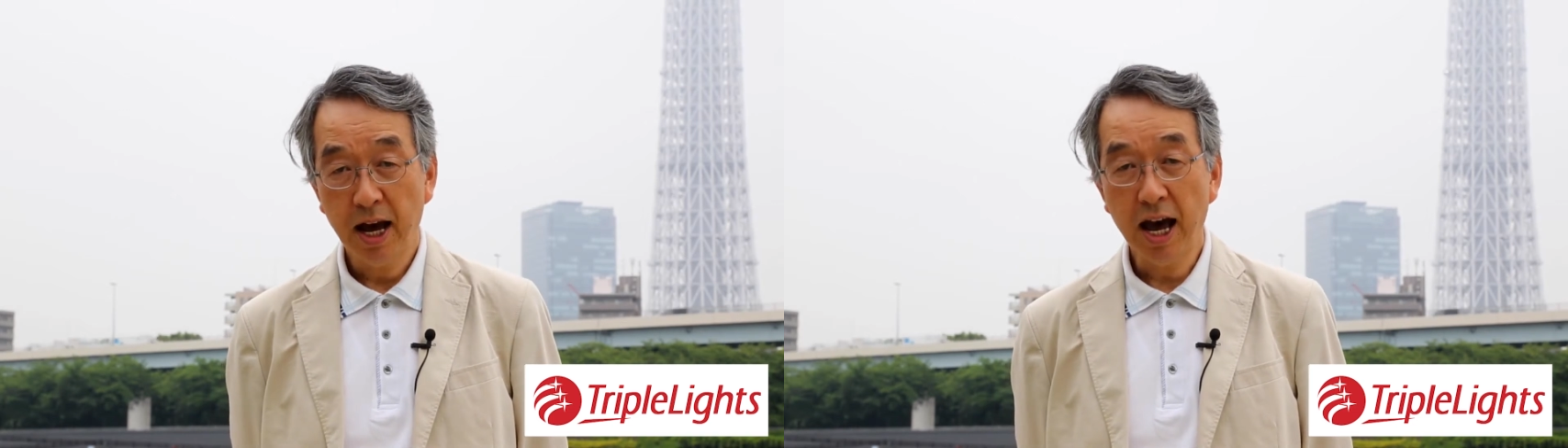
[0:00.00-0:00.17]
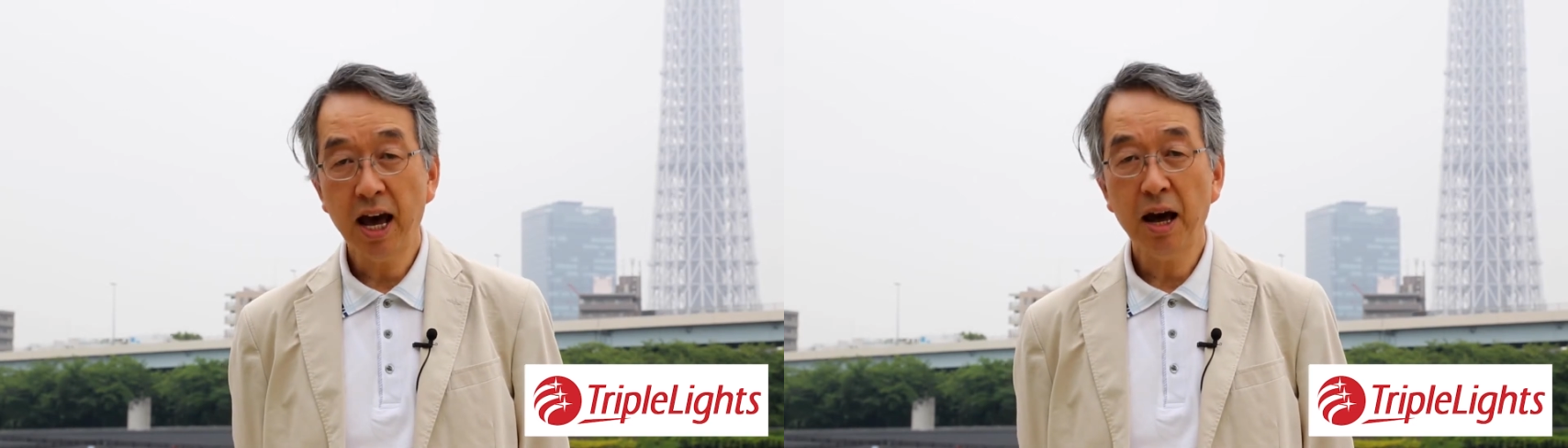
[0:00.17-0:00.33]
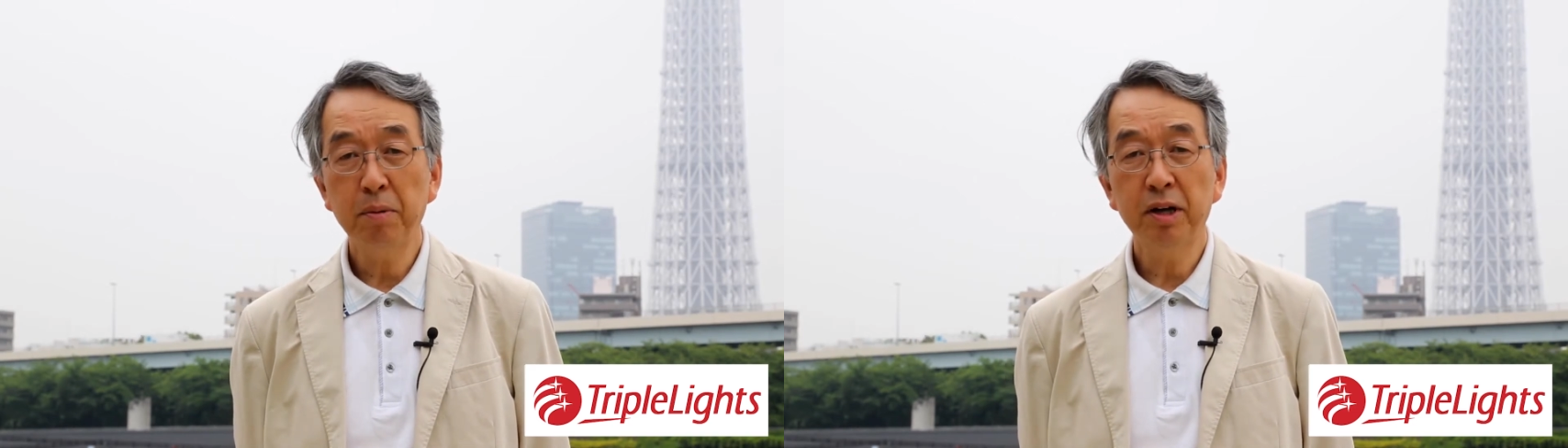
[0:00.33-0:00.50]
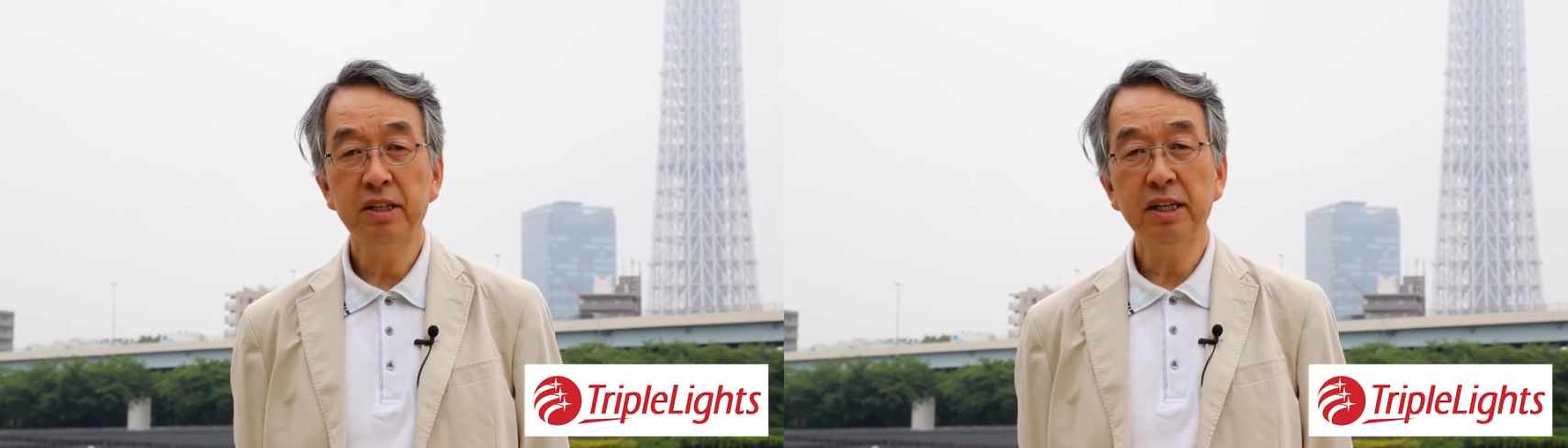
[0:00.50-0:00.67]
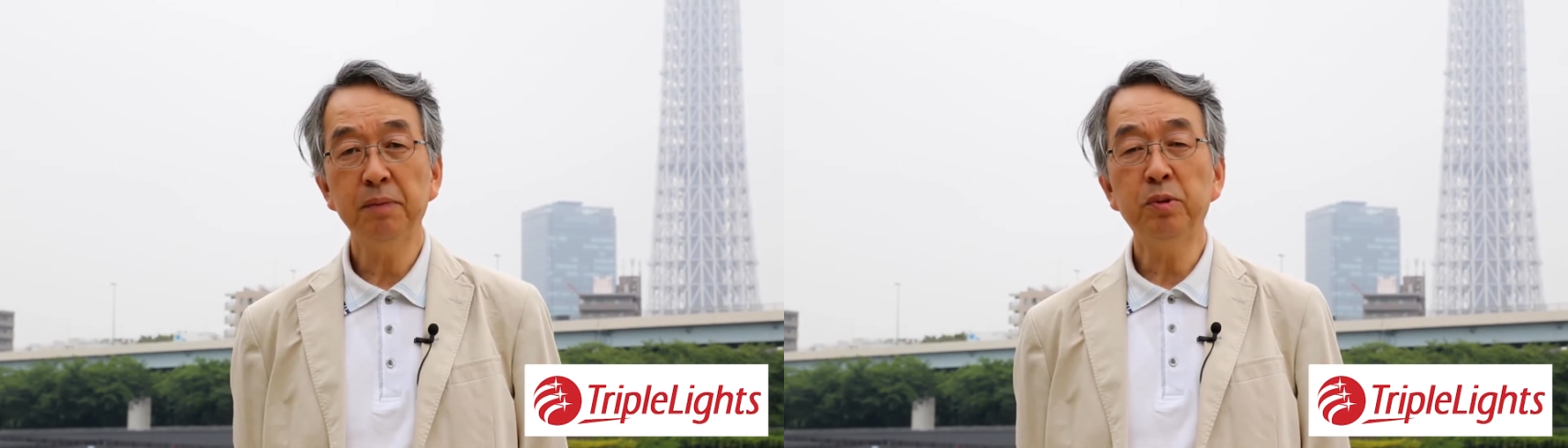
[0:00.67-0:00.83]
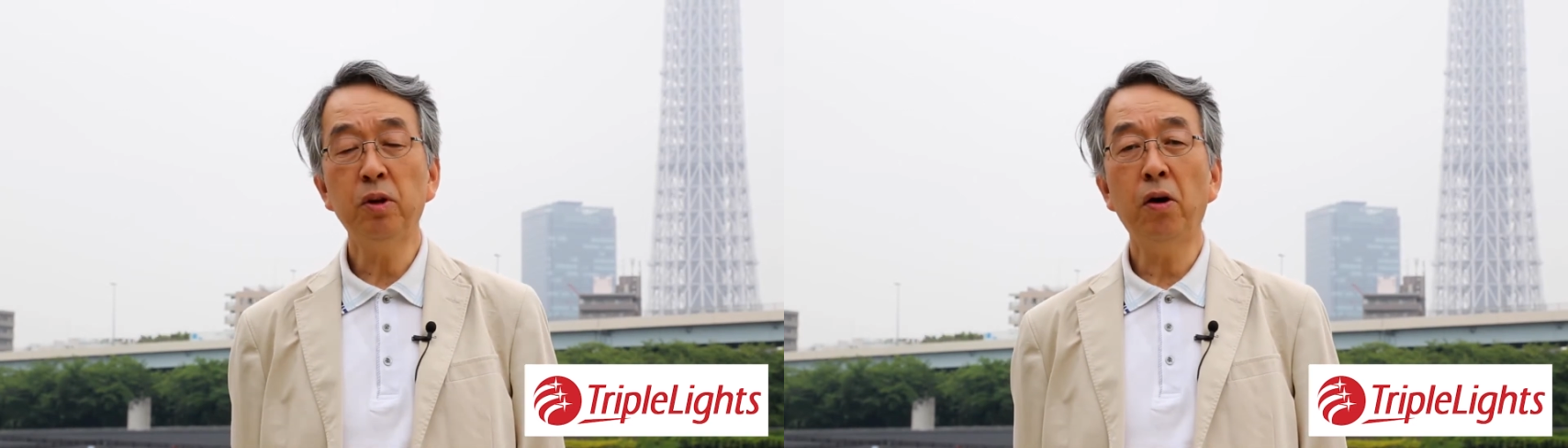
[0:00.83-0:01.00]
I have a
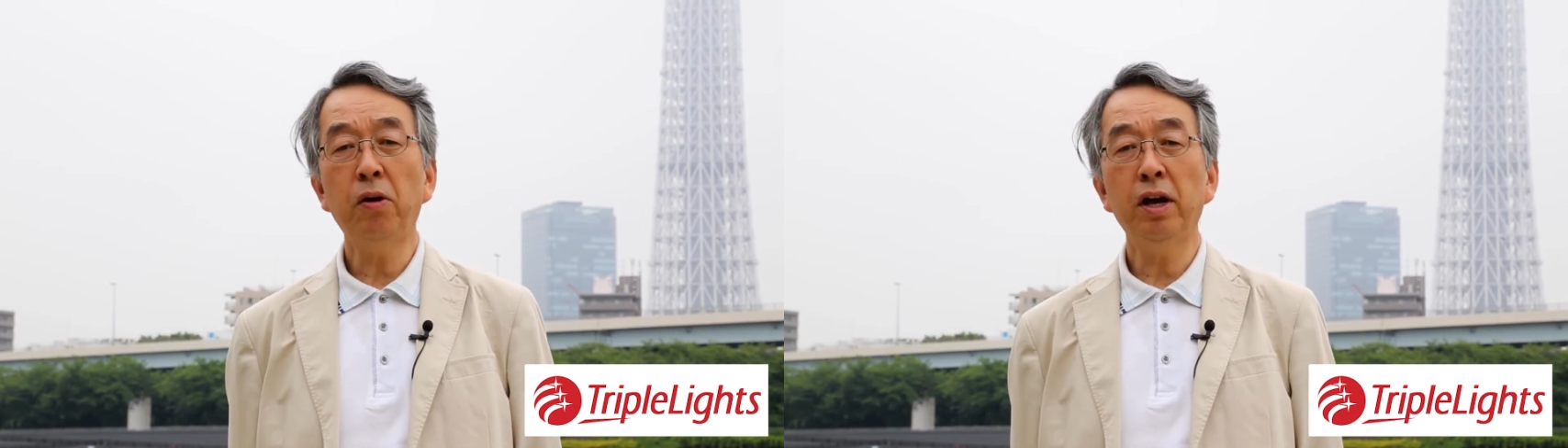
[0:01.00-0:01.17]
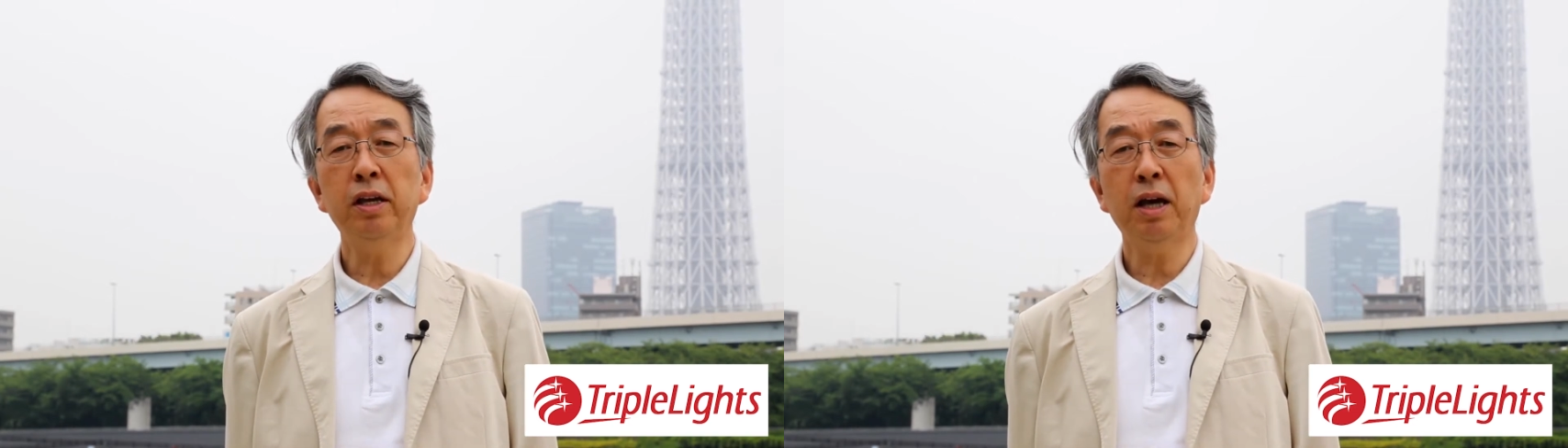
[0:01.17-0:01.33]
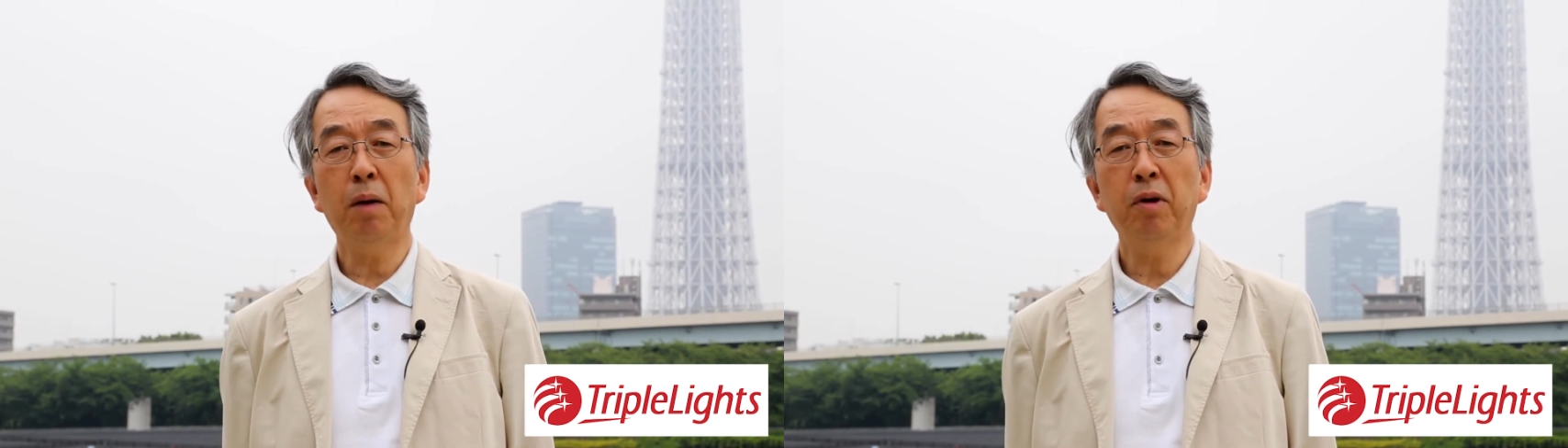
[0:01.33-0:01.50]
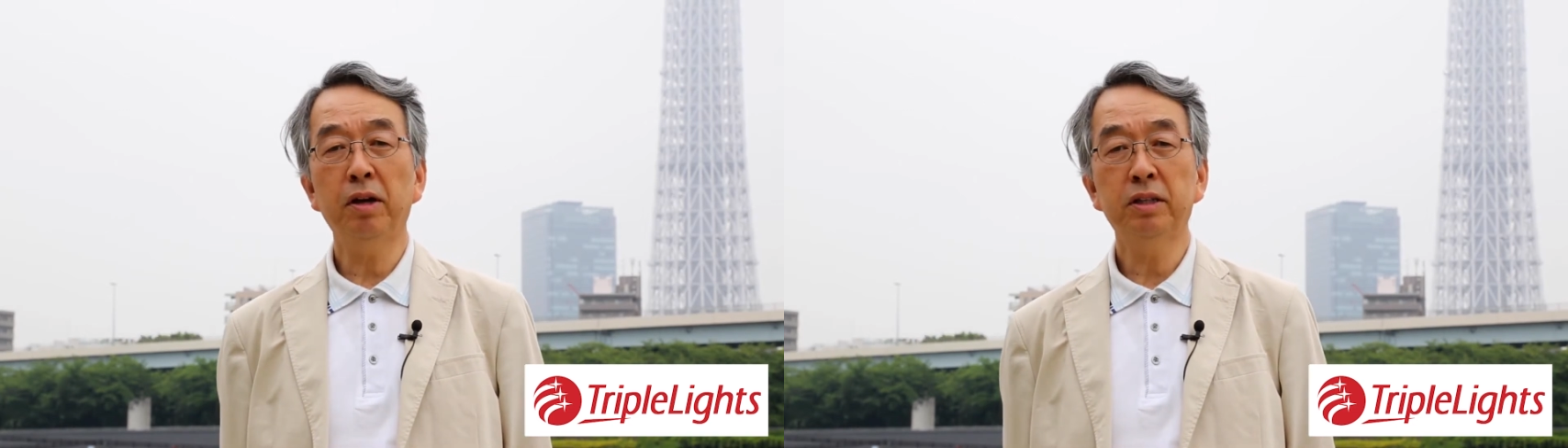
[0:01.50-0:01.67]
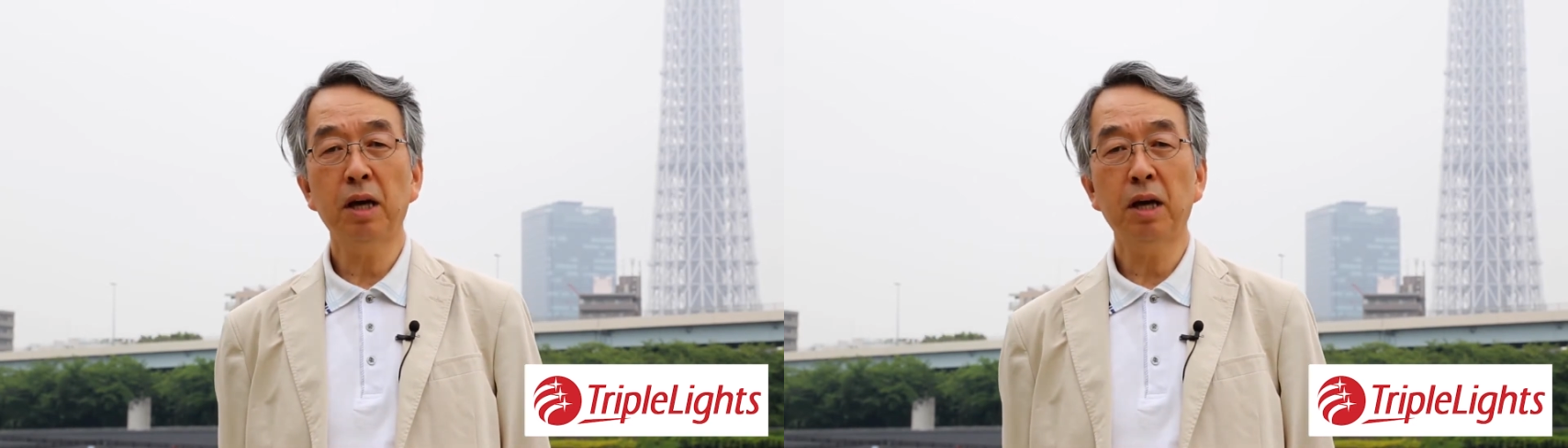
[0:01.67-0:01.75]
deep knowledge about